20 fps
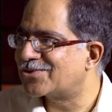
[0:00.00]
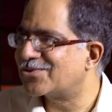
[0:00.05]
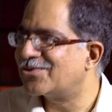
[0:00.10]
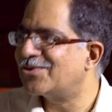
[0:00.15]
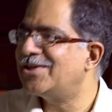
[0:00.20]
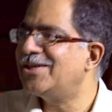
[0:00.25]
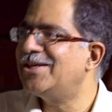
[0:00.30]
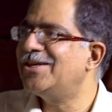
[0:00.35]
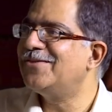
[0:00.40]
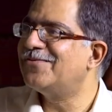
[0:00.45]

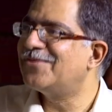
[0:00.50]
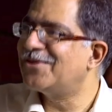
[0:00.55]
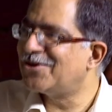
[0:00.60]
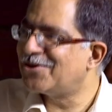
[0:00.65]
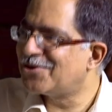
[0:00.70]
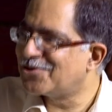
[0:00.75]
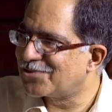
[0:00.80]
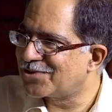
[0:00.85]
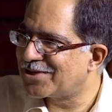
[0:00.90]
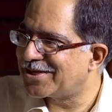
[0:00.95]
So
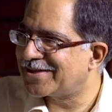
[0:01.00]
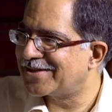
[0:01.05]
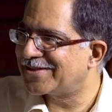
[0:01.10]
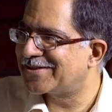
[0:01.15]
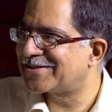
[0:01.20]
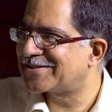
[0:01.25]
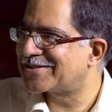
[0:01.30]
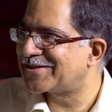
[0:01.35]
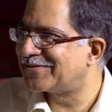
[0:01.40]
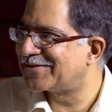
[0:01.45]
even during
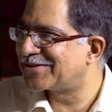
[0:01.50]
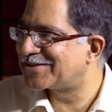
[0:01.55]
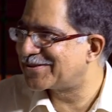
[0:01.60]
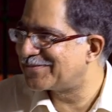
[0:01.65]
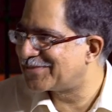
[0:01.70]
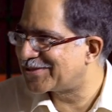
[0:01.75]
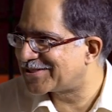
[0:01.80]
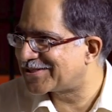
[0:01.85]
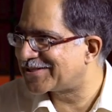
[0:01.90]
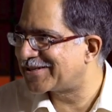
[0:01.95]
the seven
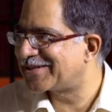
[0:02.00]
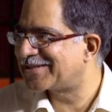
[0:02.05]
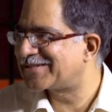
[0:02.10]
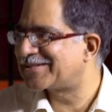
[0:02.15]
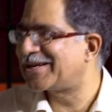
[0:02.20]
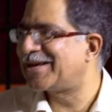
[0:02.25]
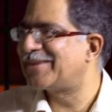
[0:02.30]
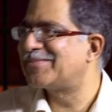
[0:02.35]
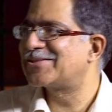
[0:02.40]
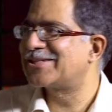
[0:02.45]
semester
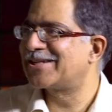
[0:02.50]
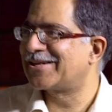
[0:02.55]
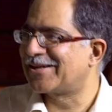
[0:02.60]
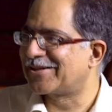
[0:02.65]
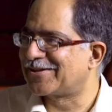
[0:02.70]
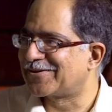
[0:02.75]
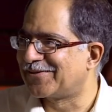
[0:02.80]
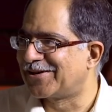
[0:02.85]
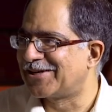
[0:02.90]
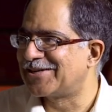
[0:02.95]
exams and
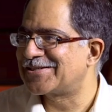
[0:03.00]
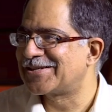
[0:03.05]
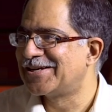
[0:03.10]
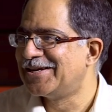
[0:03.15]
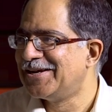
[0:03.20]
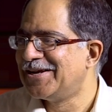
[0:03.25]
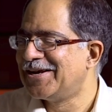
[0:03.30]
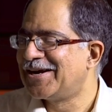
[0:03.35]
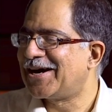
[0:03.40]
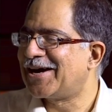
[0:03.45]
otherwise,
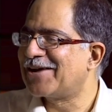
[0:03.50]
mm.